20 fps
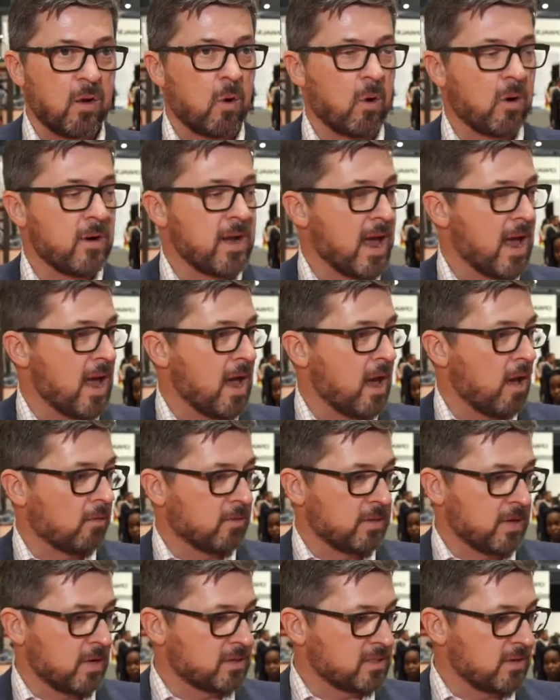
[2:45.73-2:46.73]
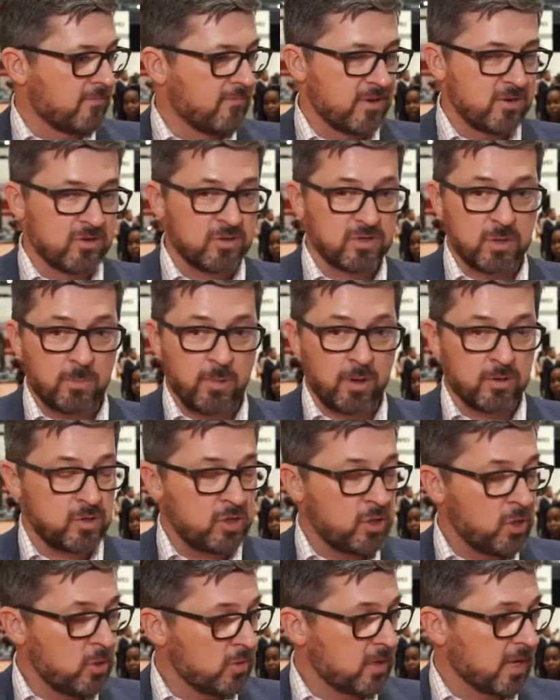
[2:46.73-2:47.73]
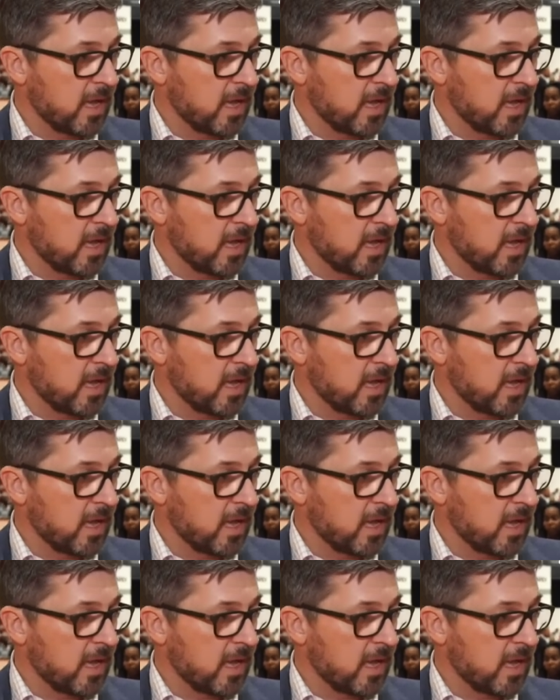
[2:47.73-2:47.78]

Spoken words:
or now, some vendors are talking about 2